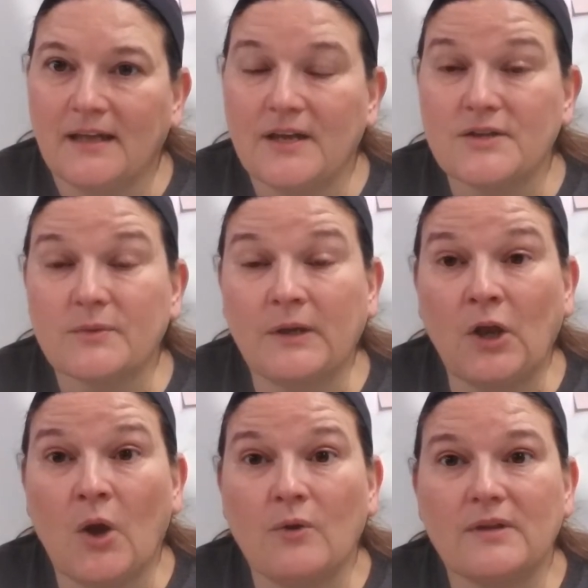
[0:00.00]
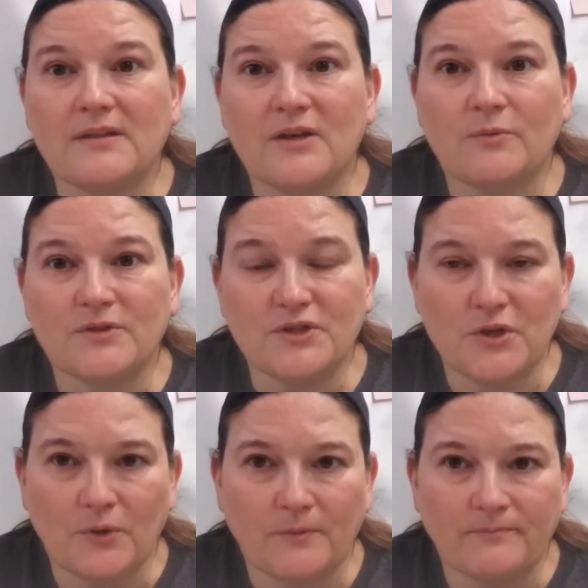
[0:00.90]
So we know that there was
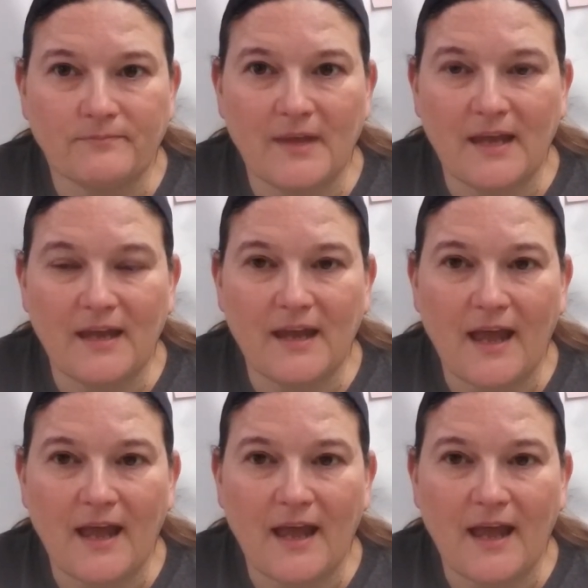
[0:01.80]
two. They